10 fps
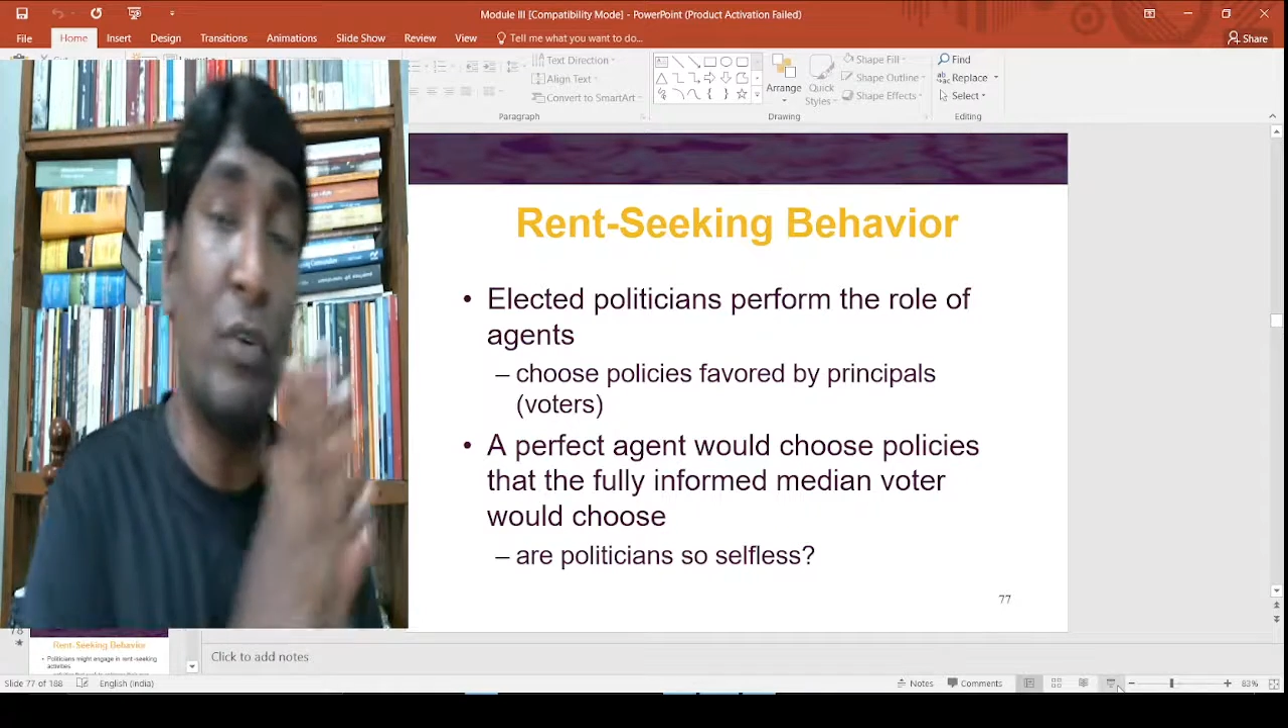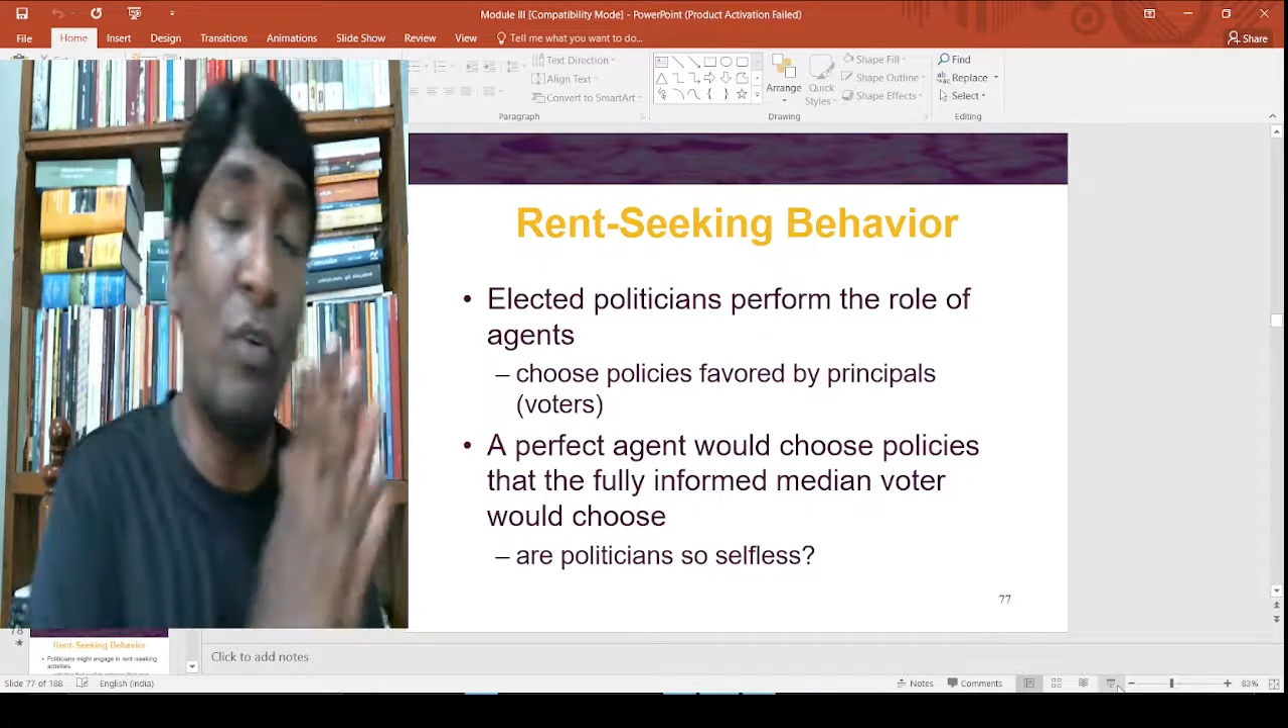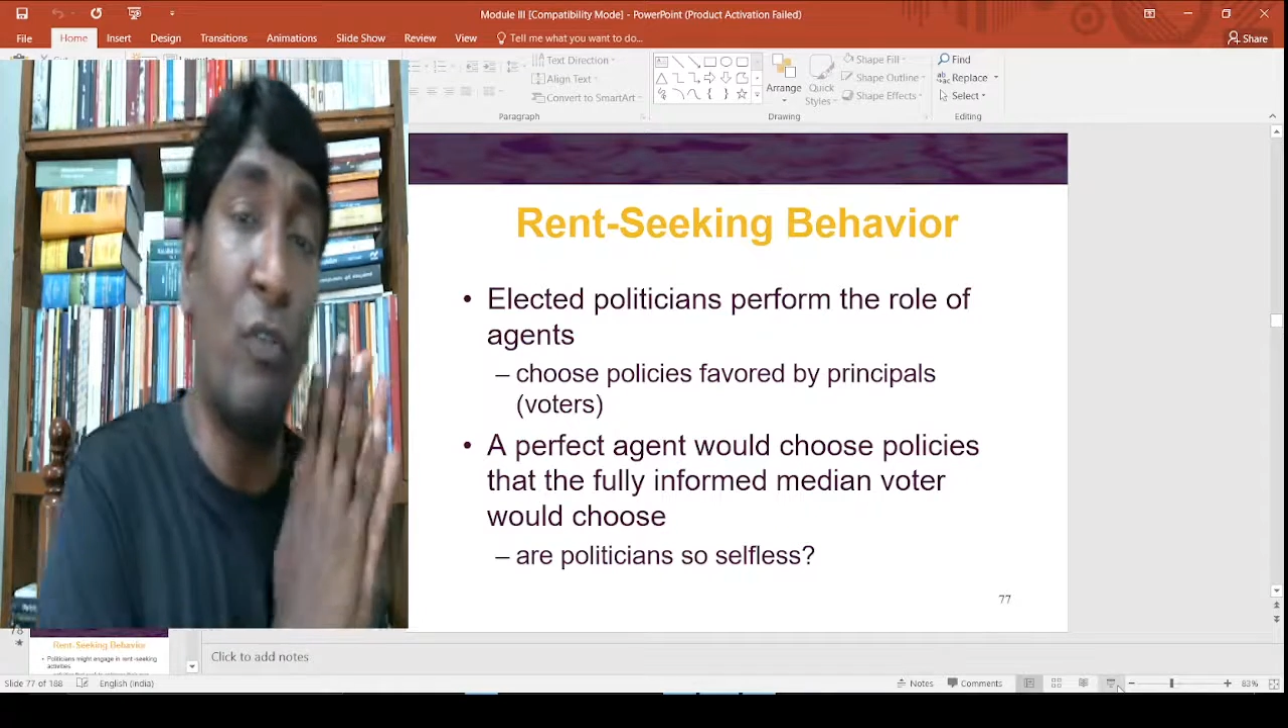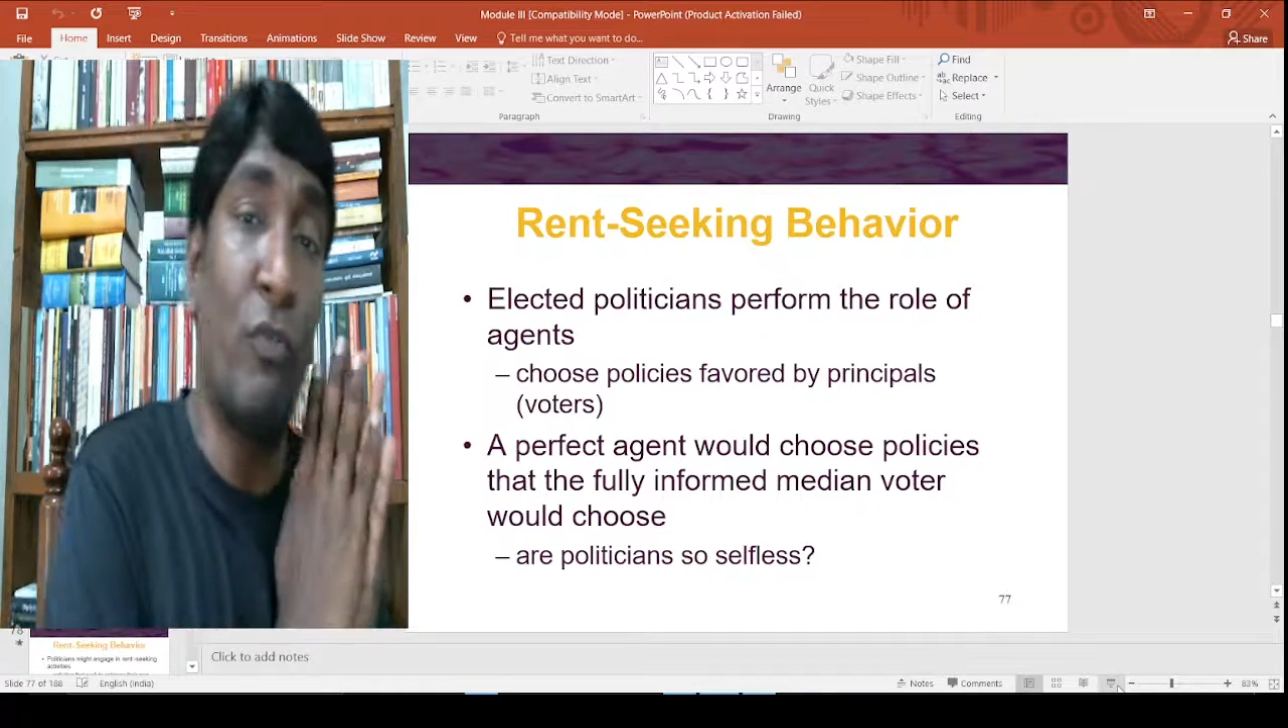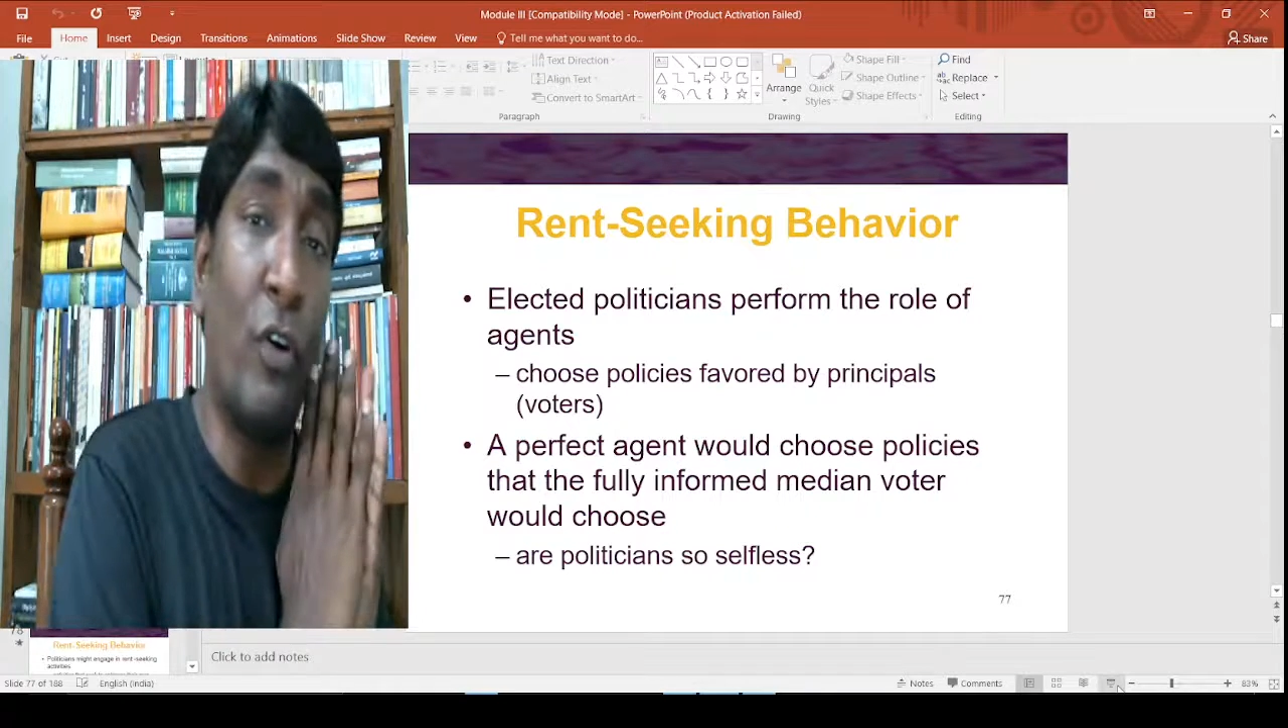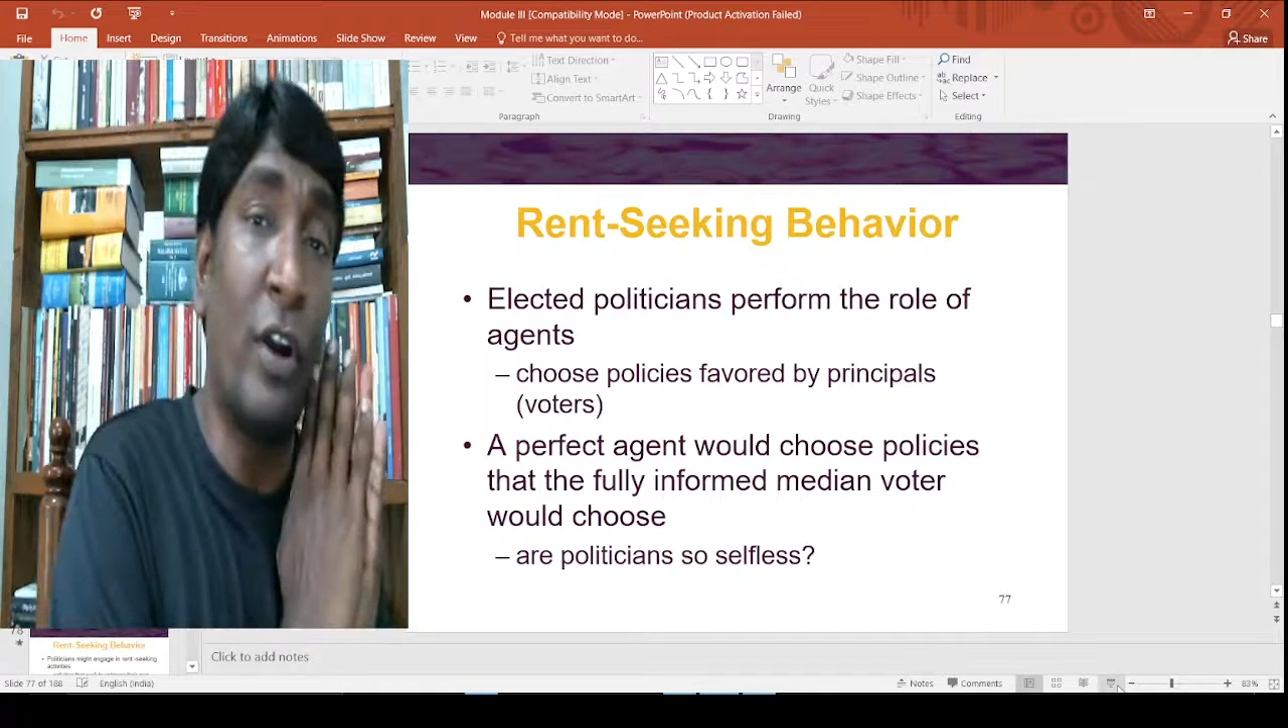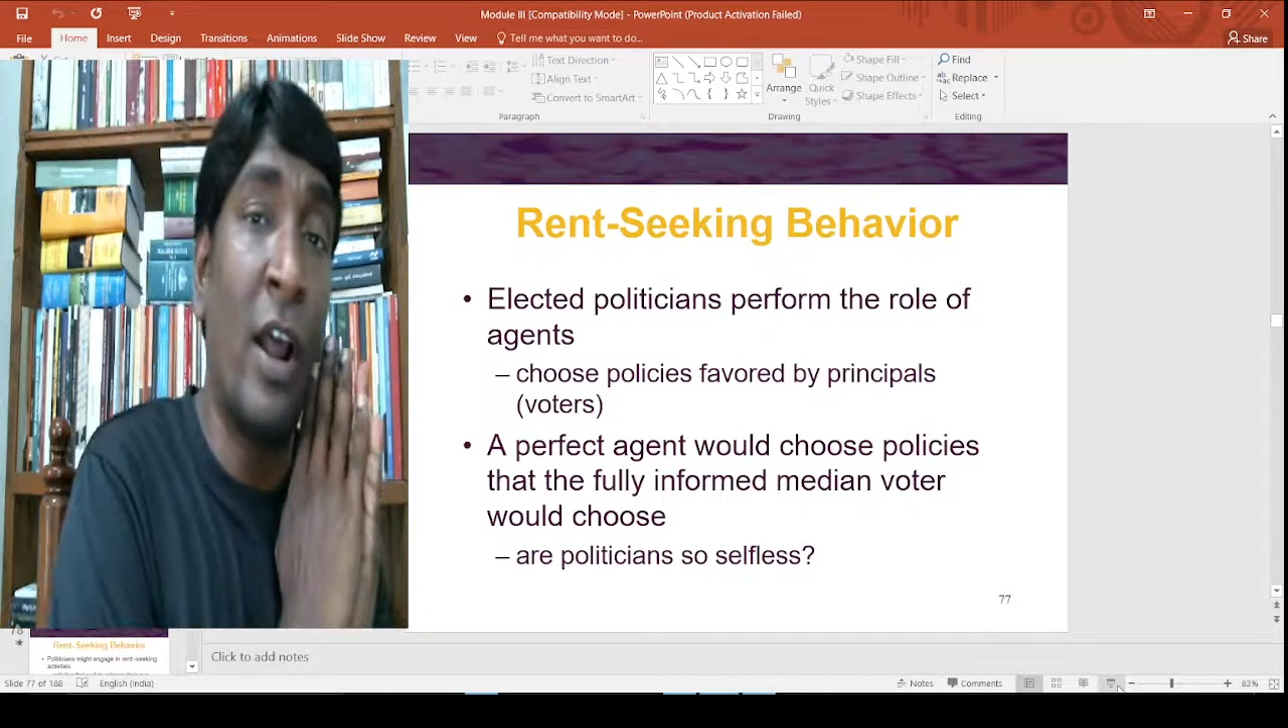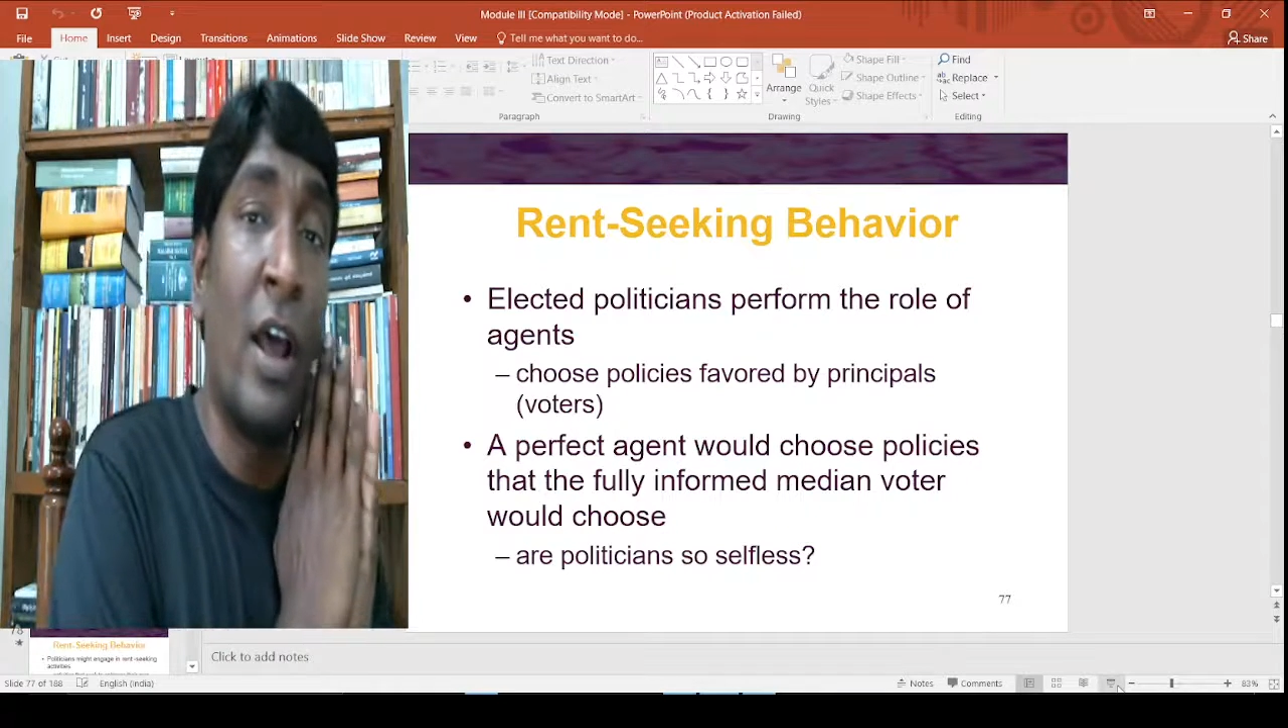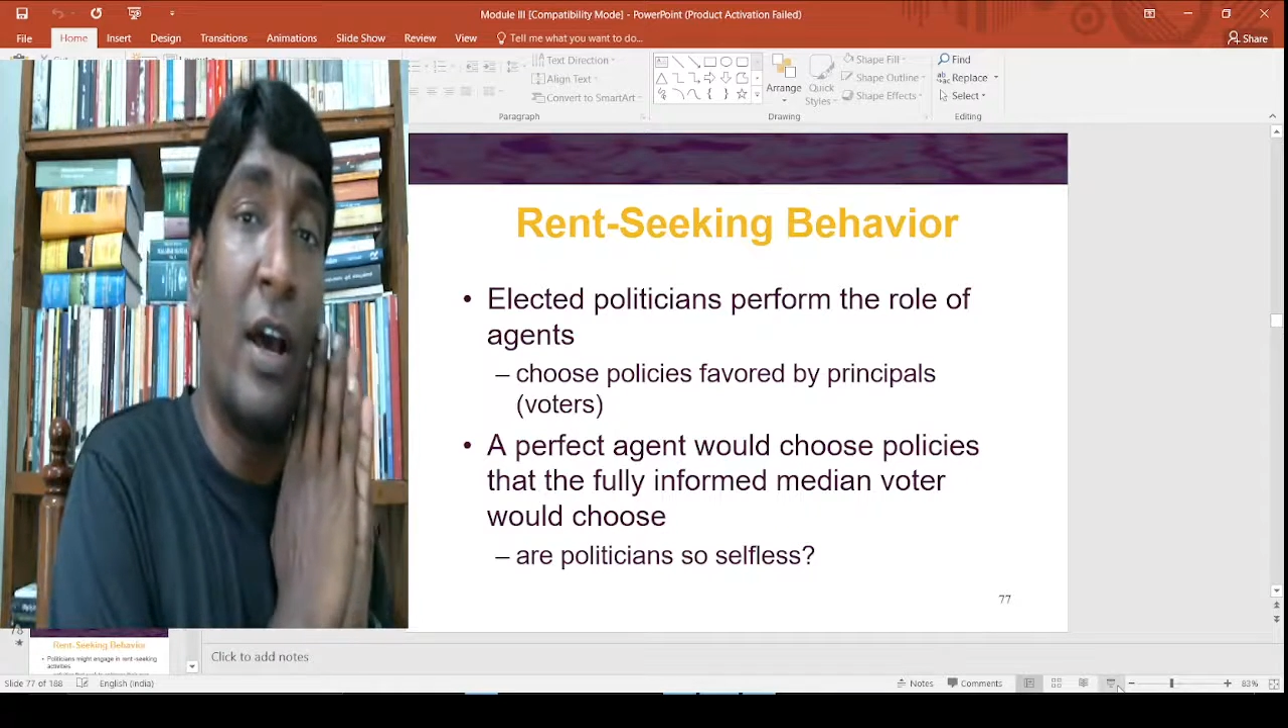to go for